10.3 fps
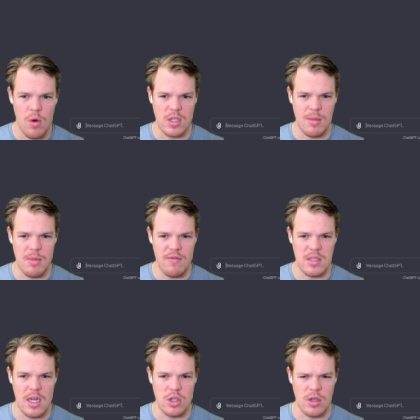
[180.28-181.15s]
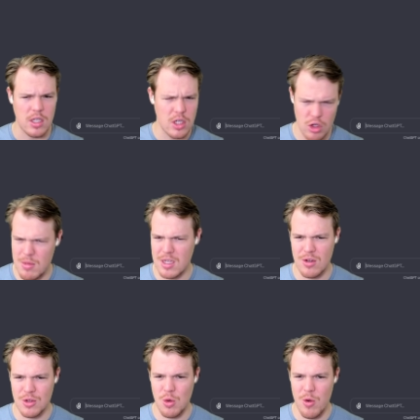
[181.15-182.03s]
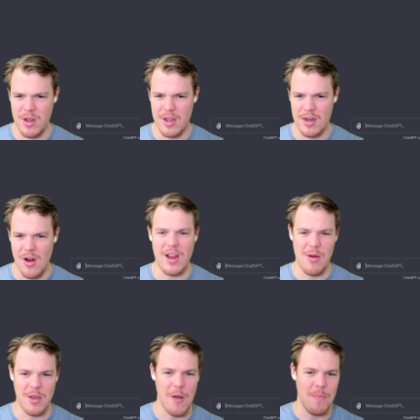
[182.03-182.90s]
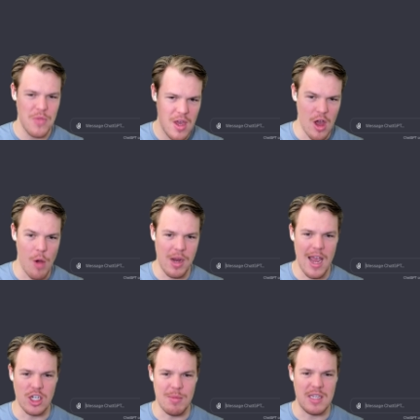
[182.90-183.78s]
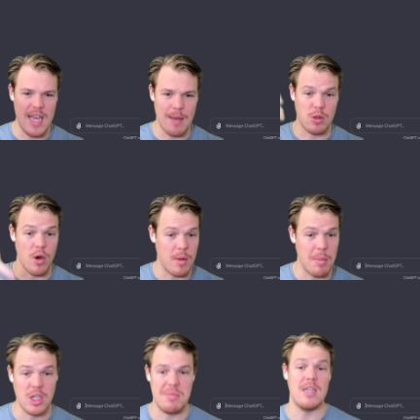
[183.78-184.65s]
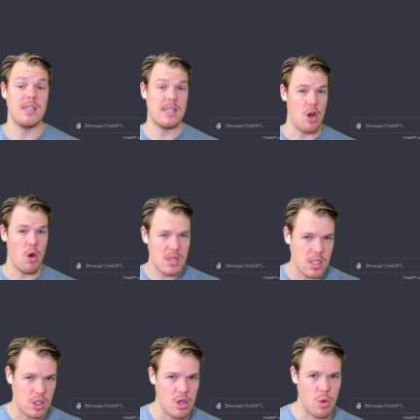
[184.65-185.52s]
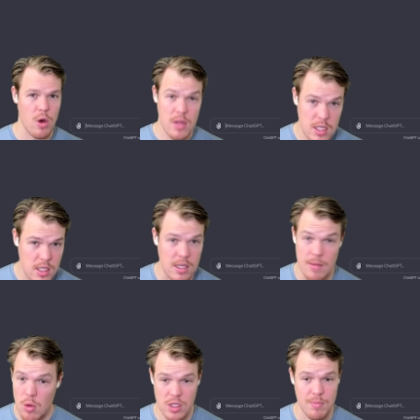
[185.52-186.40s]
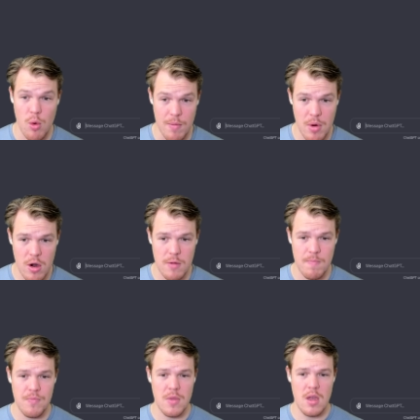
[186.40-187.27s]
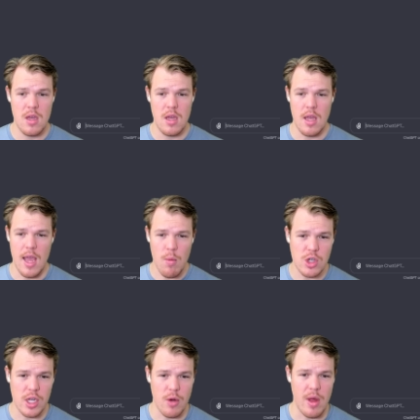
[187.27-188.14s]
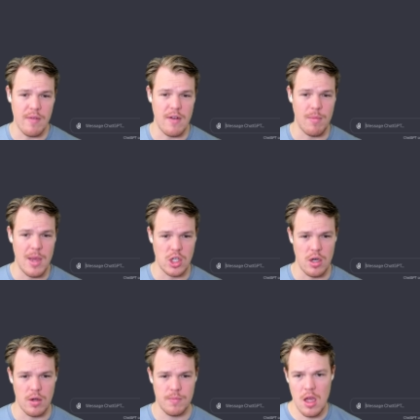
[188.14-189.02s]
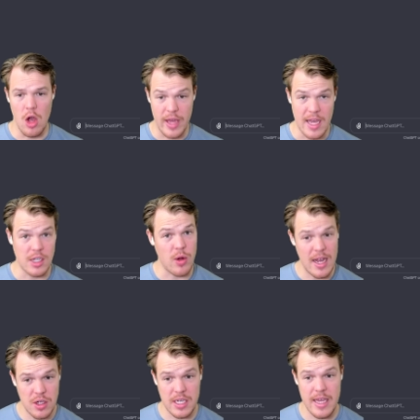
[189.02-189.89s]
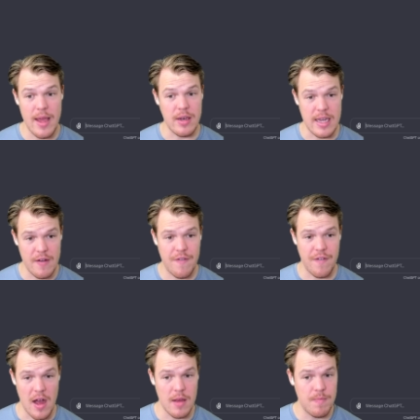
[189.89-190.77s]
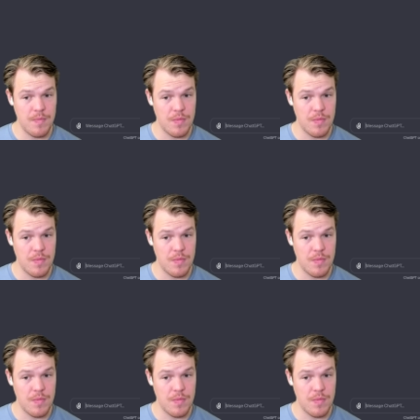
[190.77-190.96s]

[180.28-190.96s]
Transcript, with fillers: or something of this nature. Is it going to show me a search query? Okay, here we go. OpenAI GPT App Store upcoming GPTs. Notice the search query. This is the most important part. And we should get relevant information here. Okay, so as you see, it did find